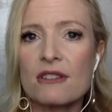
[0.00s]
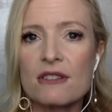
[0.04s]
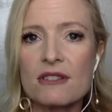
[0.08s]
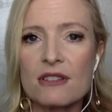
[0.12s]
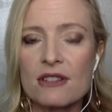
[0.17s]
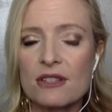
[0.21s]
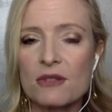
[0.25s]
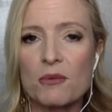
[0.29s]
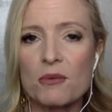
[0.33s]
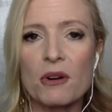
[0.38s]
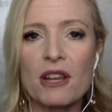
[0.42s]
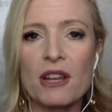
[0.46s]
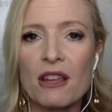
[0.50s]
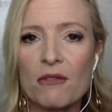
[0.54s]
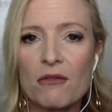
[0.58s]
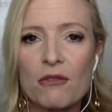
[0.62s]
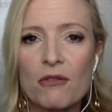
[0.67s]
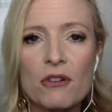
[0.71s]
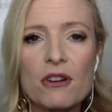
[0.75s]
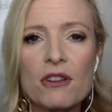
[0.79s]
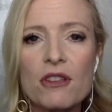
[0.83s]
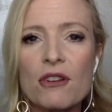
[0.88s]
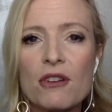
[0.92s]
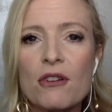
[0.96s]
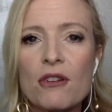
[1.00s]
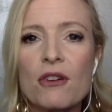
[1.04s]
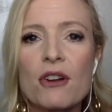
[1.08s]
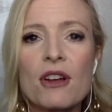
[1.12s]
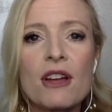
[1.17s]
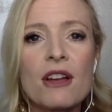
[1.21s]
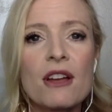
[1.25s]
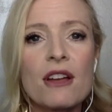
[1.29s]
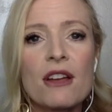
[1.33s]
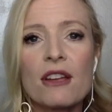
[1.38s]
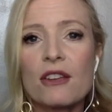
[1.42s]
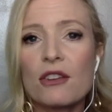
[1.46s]
that's working for you,
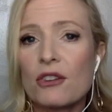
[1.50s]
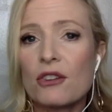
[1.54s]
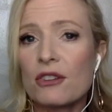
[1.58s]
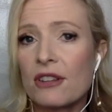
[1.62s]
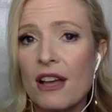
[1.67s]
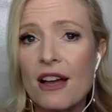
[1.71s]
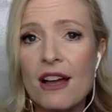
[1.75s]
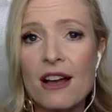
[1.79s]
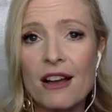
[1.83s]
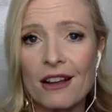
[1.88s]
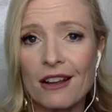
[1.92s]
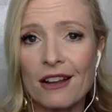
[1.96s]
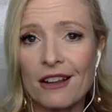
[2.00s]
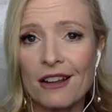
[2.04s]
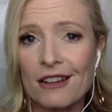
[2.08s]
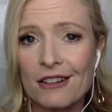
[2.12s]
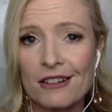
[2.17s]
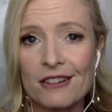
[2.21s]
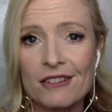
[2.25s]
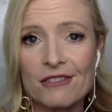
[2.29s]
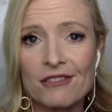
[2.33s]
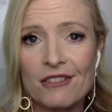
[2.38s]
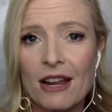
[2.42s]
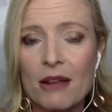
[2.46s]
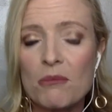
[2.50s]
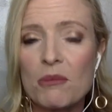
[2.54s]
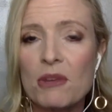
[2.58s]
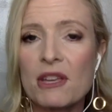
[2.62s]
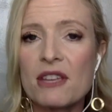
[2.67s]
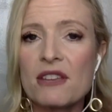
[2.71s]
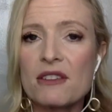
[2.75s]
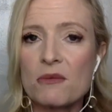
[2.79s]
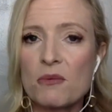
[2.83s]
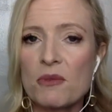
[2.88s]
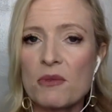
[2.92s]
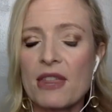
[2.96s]
good luck. Right?
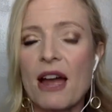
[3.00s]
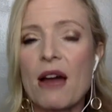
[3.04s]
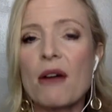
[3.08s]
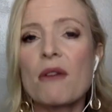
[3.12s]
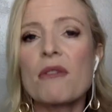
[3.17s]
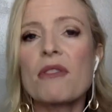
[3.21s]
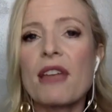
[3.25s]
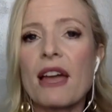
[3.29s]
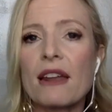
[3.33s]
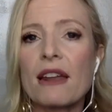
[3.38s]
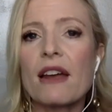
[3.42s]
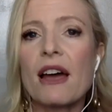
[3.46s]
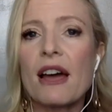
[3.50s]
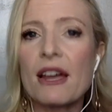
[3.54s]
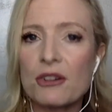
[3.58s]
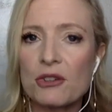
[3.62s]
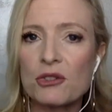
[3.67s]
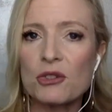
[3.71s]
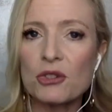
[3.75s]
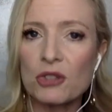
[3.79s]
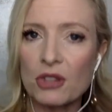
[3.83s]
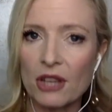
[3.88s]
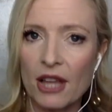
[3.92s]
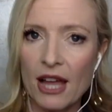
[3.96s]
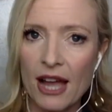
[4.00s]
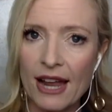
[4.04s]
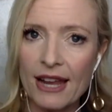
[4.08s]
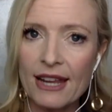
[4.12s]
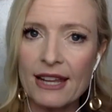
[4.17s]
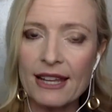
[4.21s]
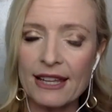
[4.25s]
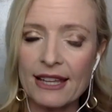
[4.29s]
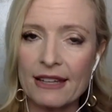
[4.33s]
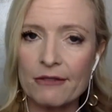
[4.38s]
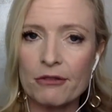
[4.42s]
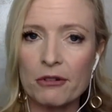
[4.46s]
Because without that
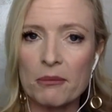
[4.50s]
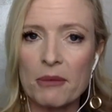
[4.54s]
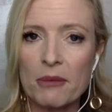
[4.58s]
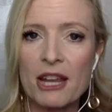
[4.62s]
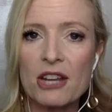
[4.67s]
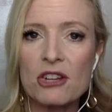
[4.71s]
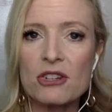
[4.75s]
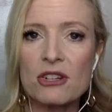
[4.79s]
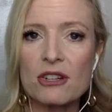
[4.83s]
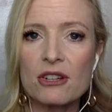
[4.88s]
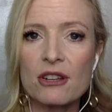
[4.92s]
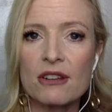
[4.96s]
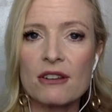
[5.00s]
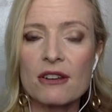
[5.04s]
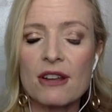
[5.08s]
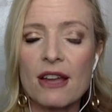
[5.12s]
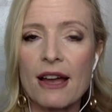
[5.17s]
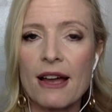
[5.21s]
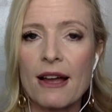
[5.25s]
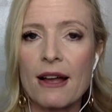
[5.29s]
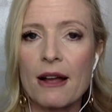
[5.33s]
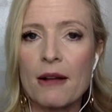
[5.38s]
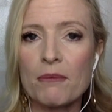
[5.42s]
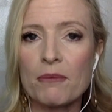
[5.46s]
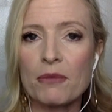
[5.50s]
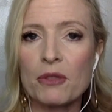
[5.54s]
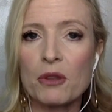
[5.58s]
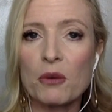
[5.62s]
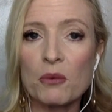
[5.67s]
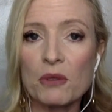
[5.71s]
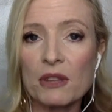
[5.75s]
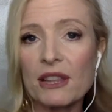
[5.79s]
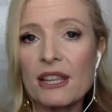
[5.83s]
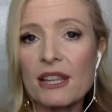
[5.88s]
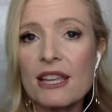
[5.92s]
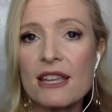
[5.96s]
underlying information
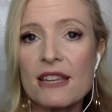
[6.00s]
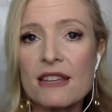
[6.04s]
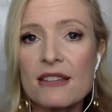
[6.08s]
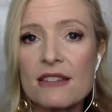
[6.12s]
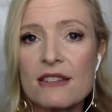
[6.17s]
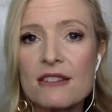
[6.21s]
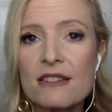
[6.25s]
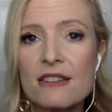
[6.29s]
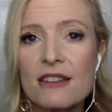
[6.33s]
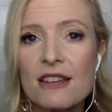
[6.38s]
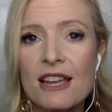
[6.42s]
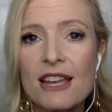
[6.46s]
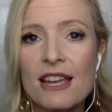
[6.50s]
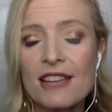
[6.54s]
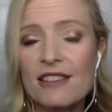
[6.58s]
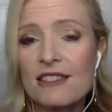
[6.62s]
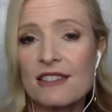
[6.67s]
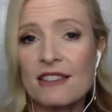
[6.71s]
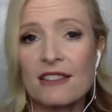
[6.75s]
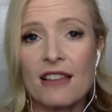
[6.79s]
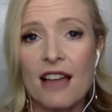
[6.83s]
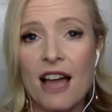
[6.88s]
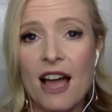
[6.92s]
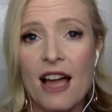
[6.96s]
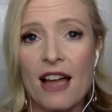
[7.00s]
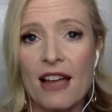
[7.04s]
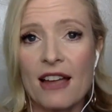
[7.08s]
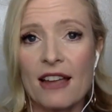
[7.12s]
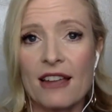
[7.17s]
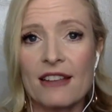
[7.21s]
released, it's a lie.